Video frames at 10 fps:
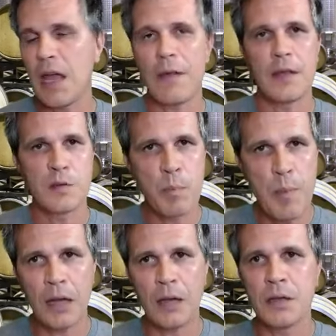and there's
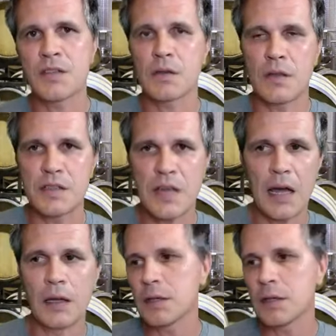balance, there's
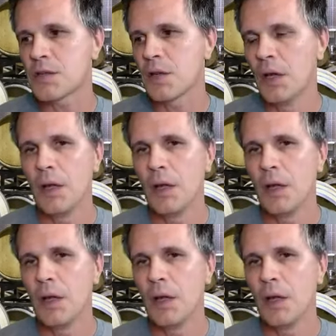elegance.